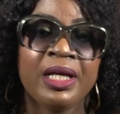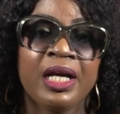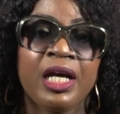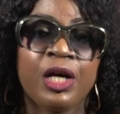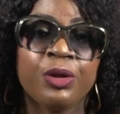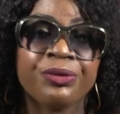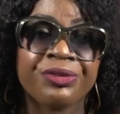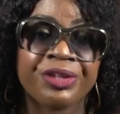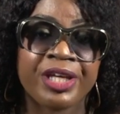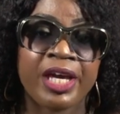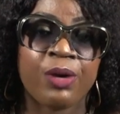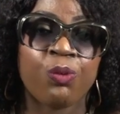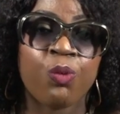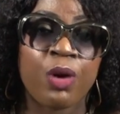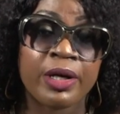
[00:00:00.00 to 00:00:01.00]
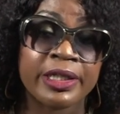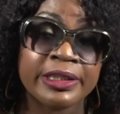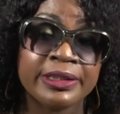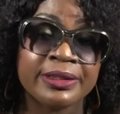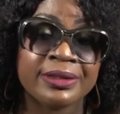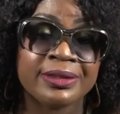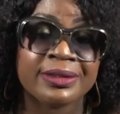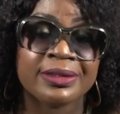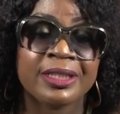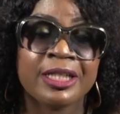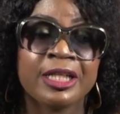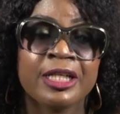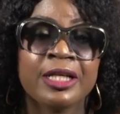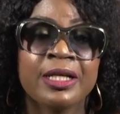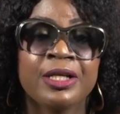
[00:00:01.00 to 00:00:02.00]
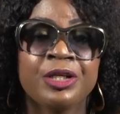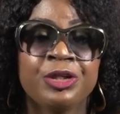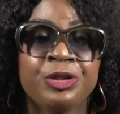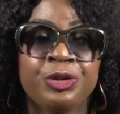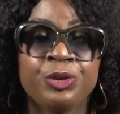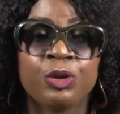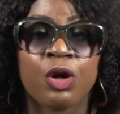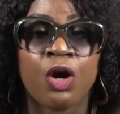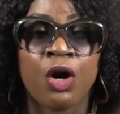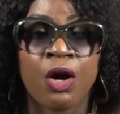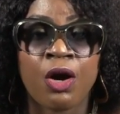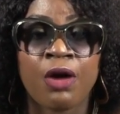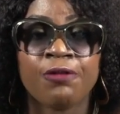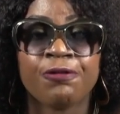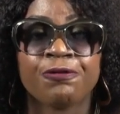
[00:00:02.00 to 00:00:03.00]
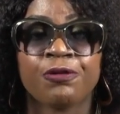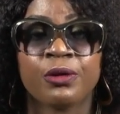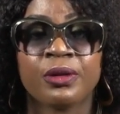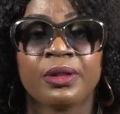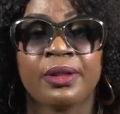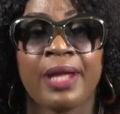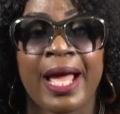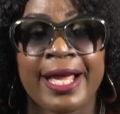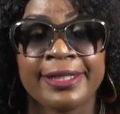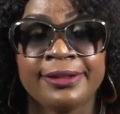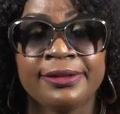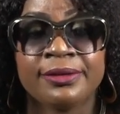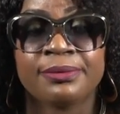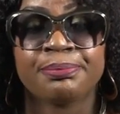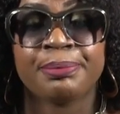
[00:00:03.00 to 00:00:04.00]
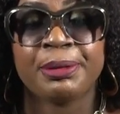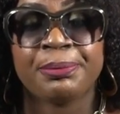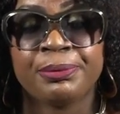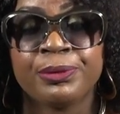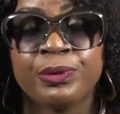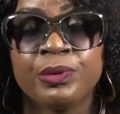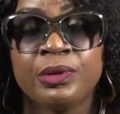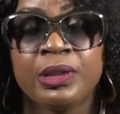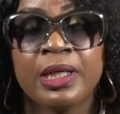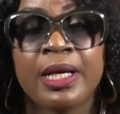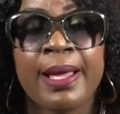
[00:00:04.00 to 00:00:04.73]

Healthcare workers, you are frontline people.